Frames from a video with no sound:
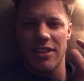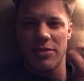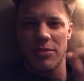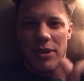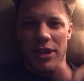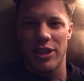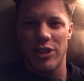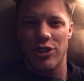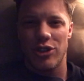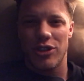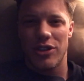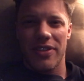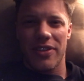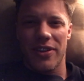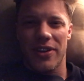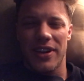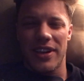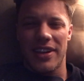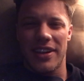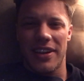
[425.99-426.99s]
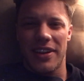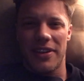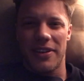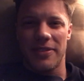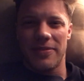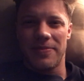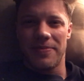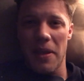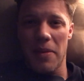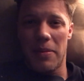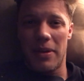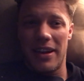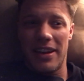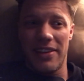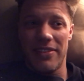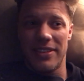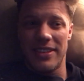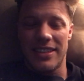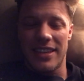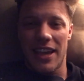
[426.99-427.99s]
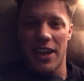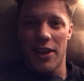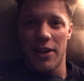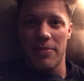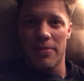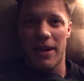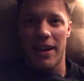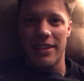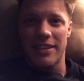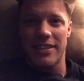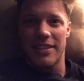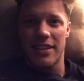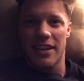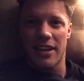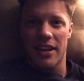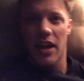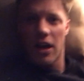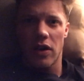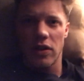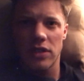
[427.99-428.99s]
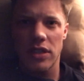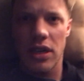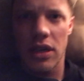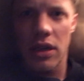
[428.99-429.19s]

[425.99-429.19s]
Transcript: speech during dinner. But even saying goodbye to Sana, I was